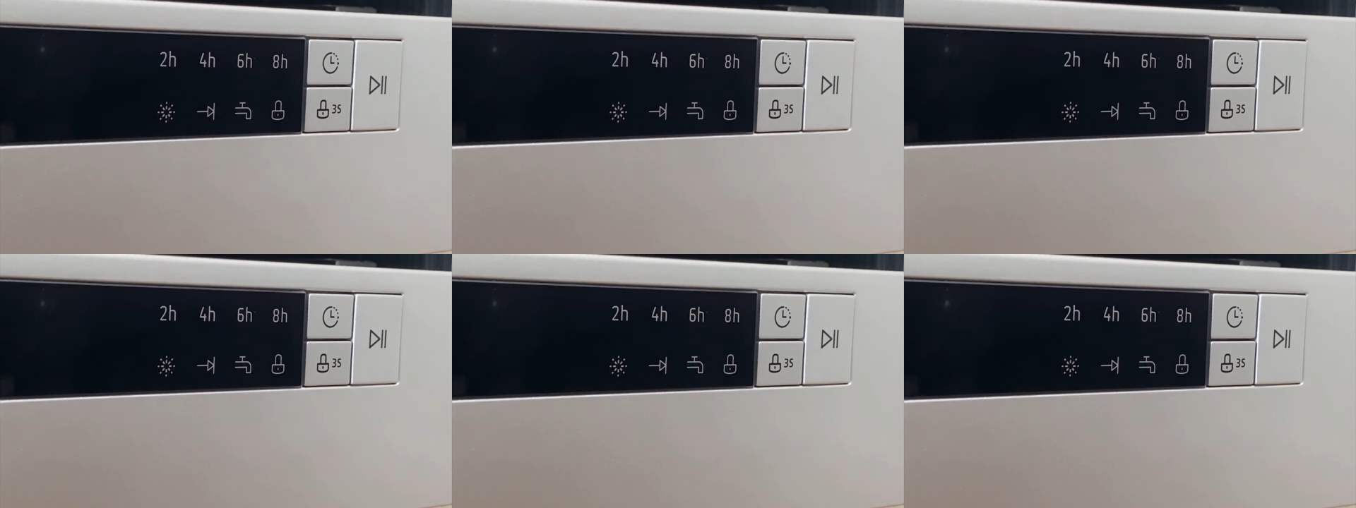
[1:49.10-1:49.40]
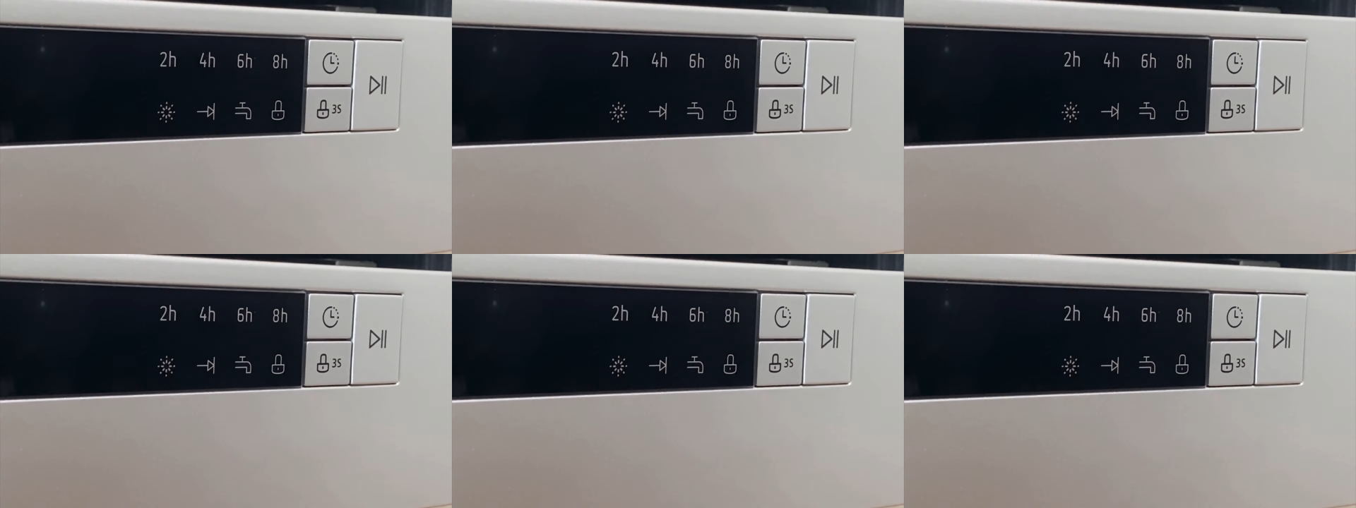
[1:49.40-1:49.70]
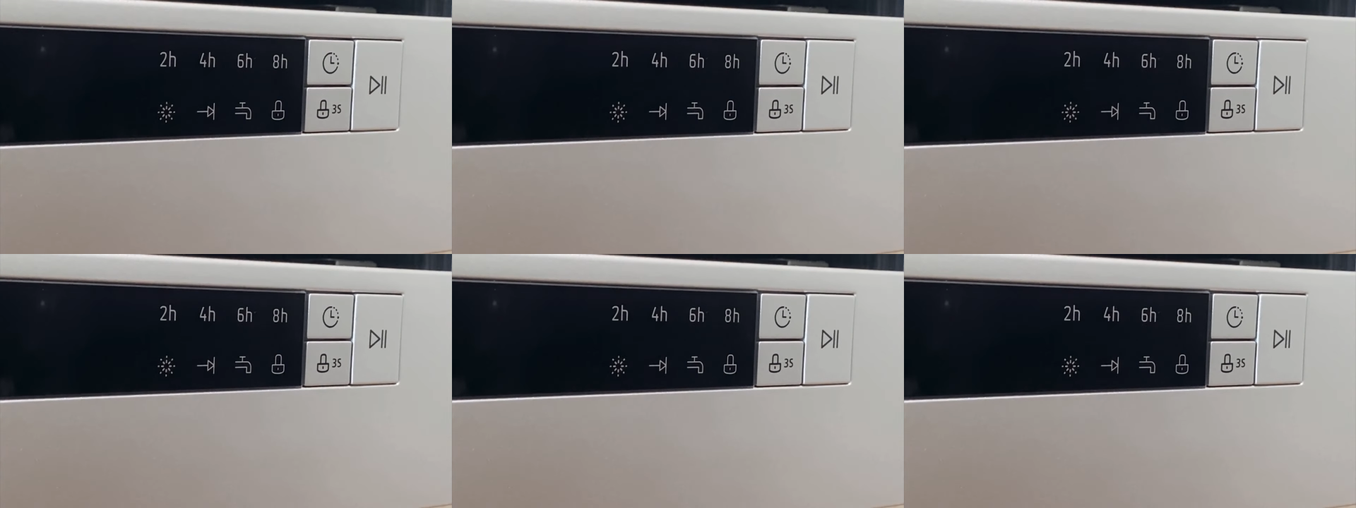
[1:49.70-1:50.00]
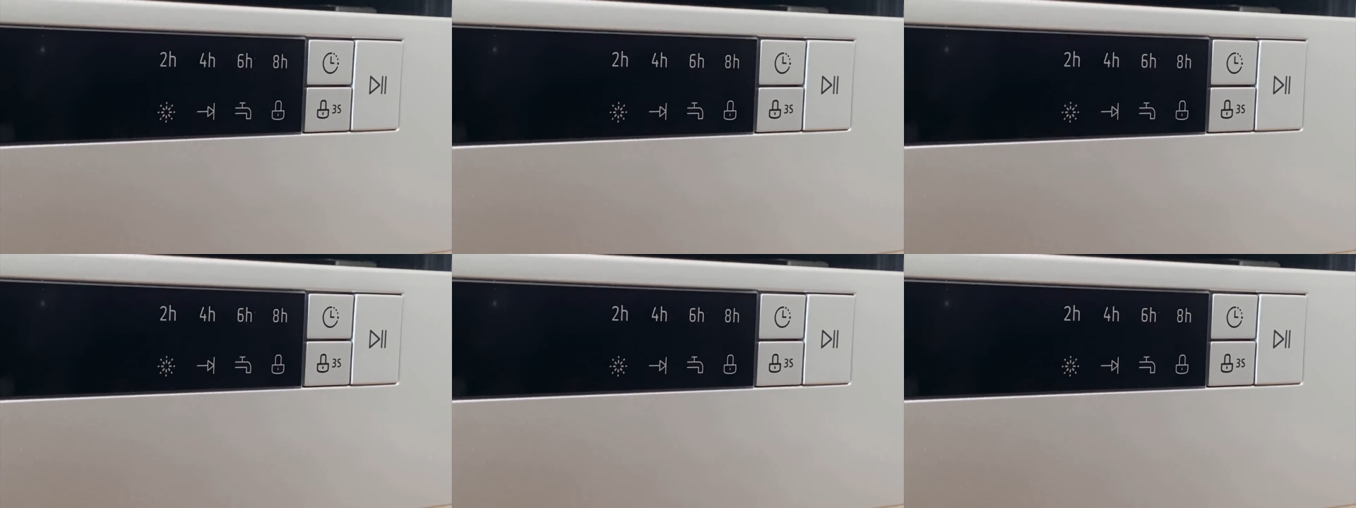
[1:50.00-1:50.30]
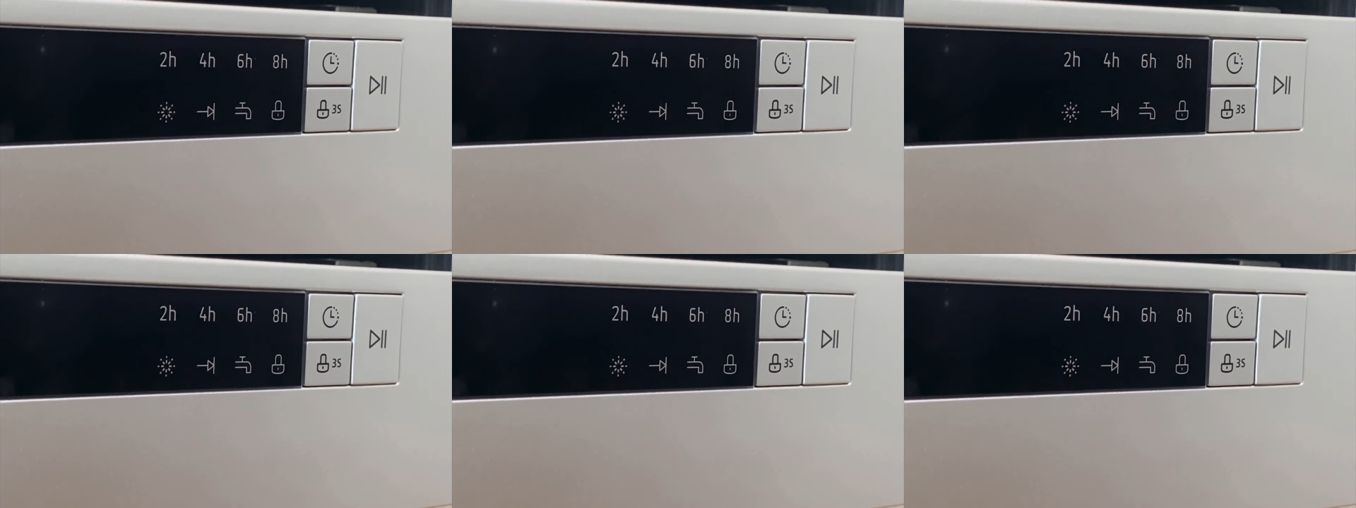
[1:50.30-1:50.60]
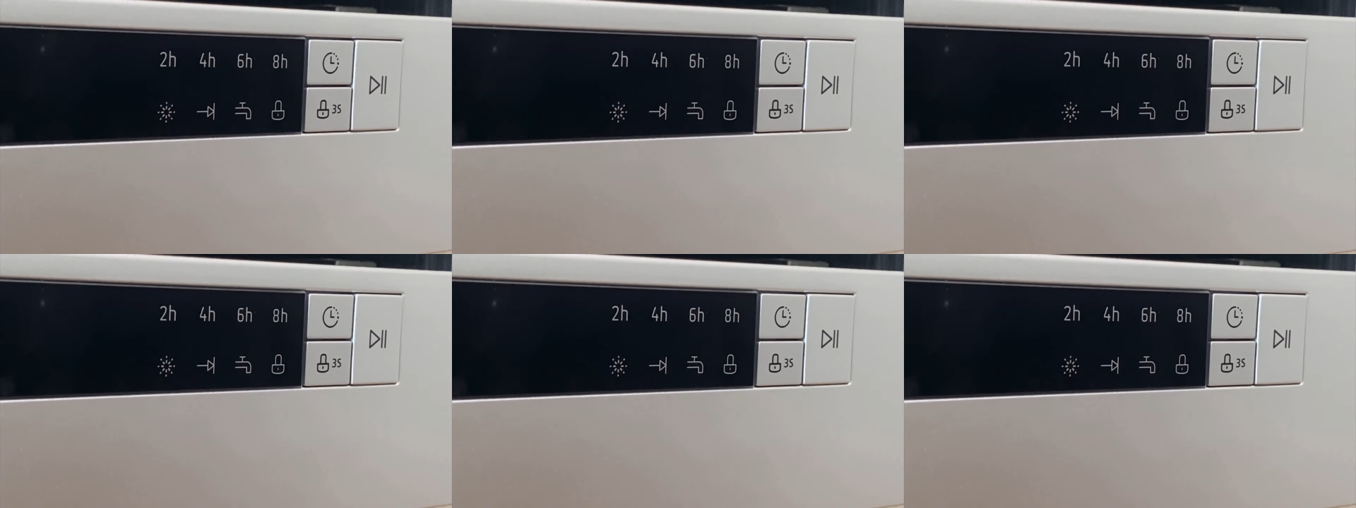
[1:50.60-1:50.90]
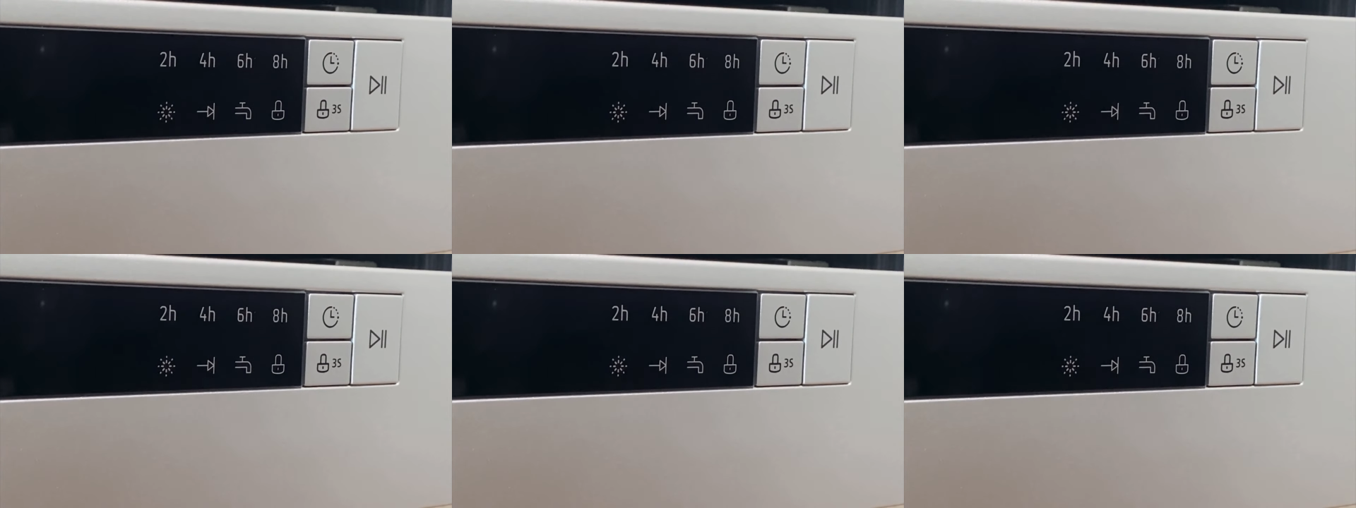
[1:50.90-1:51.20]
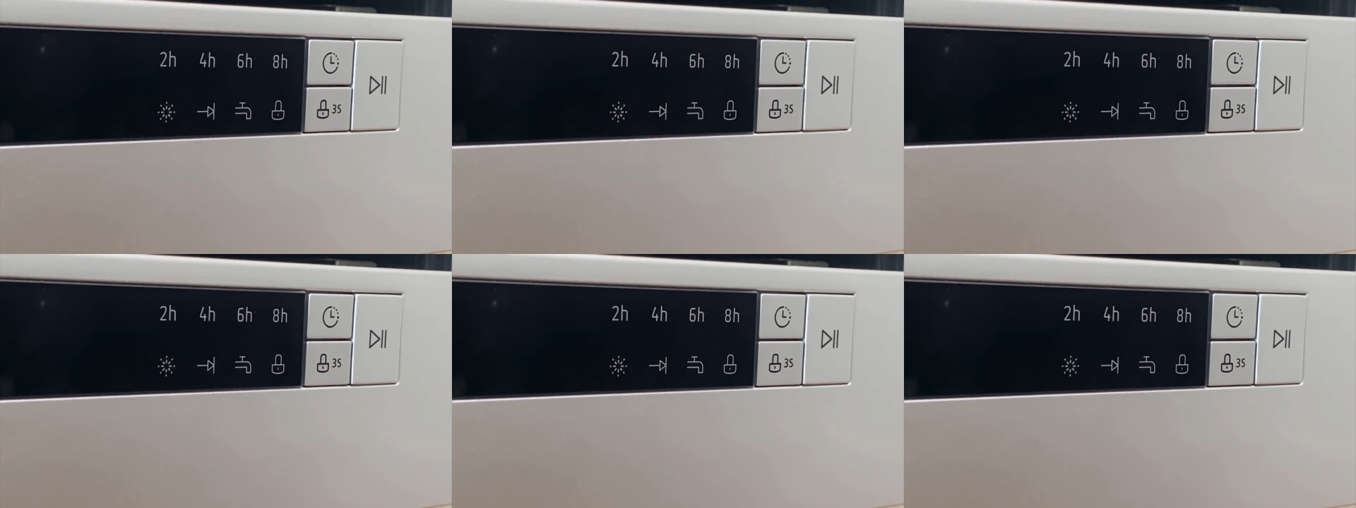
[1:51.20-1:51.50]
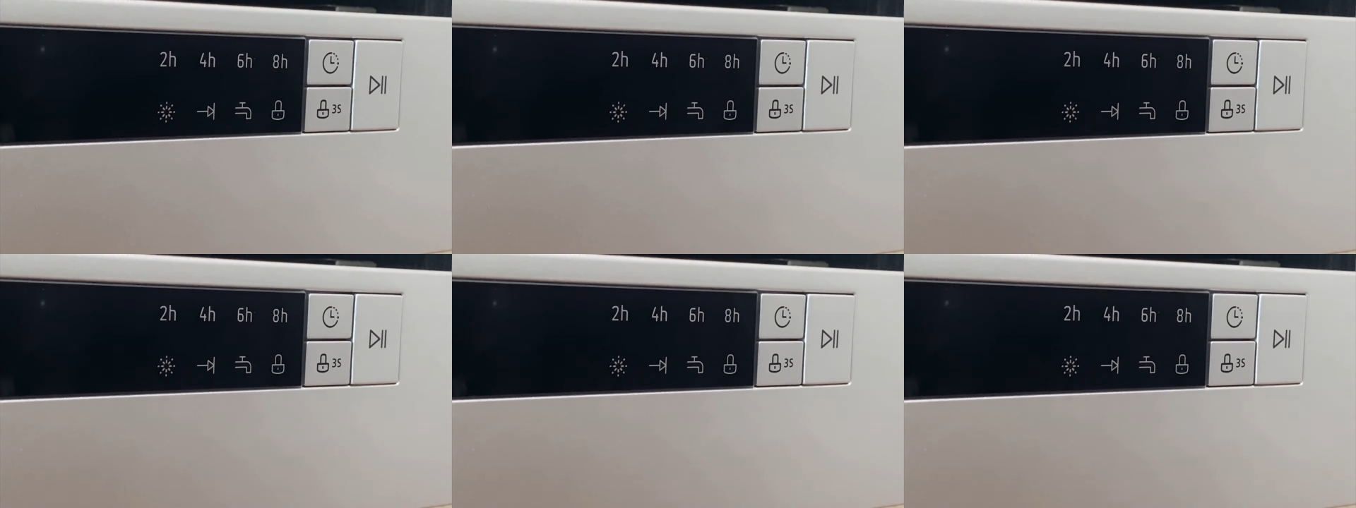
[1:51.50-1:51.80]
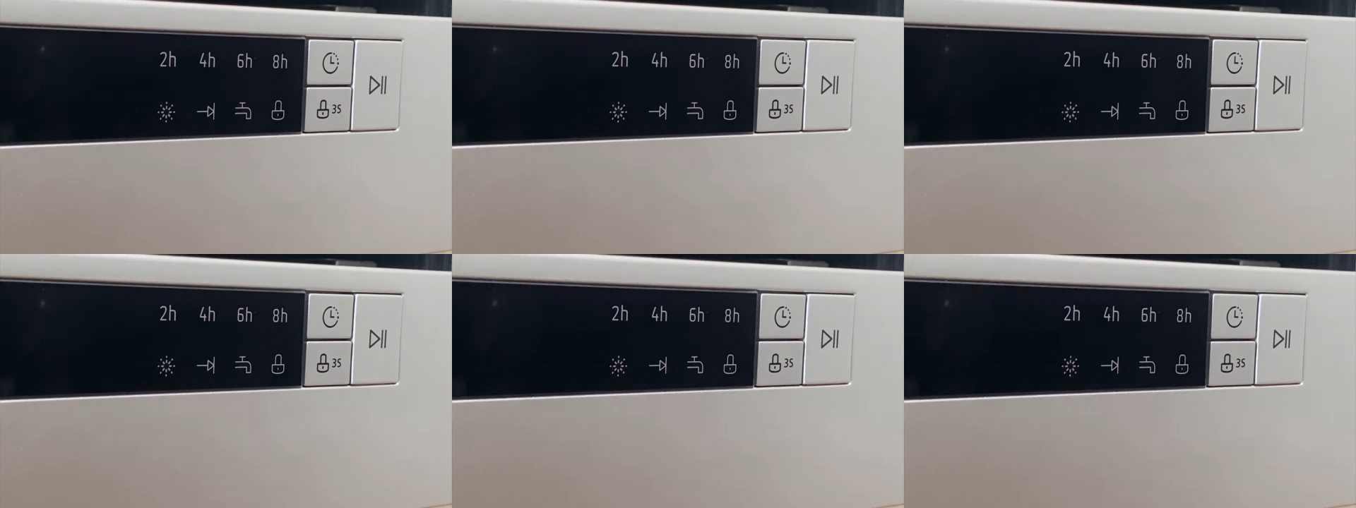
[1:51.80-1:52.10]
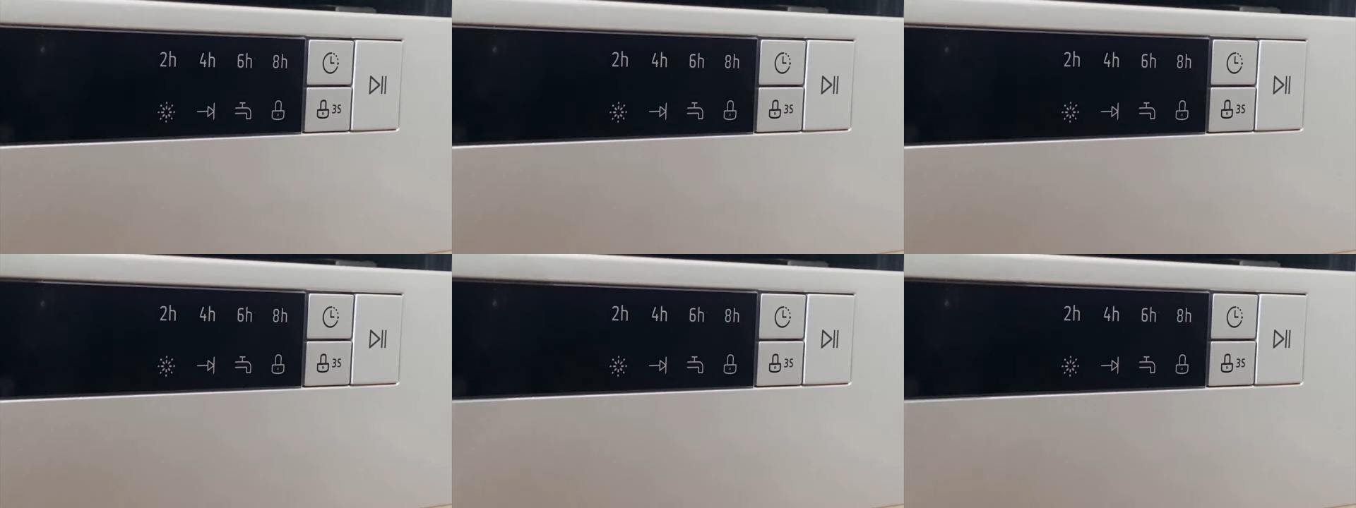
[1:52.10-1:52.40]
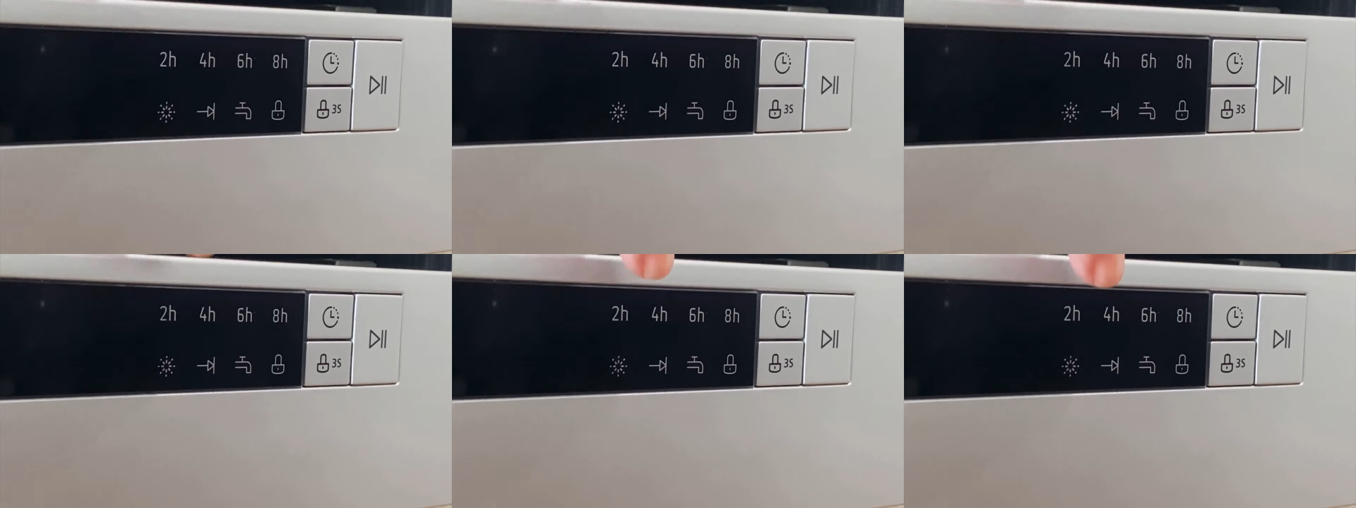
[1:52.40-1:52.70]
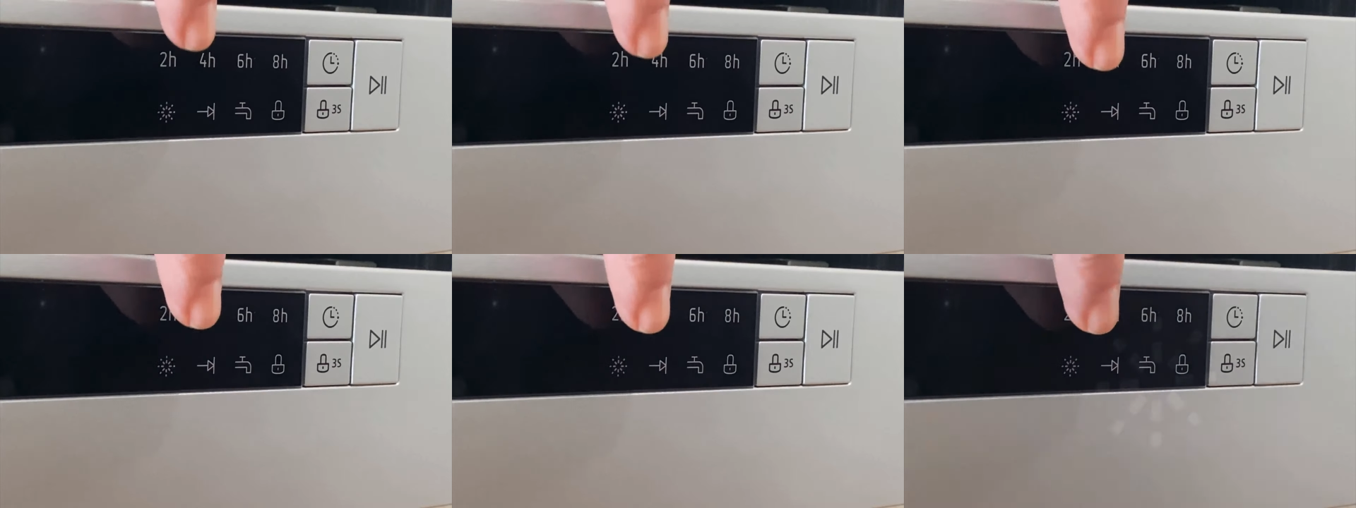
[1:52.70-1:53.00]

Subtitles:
[unreadable: no face in view]